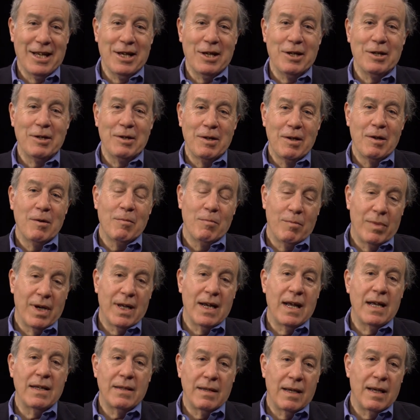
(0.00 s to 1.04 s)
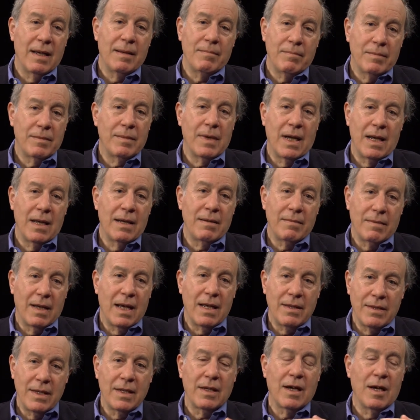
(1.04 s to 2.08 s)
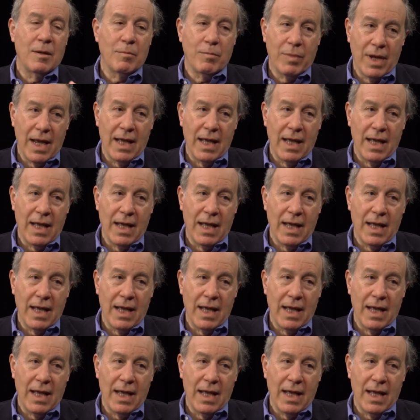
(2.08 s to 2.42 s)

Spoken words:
but I think on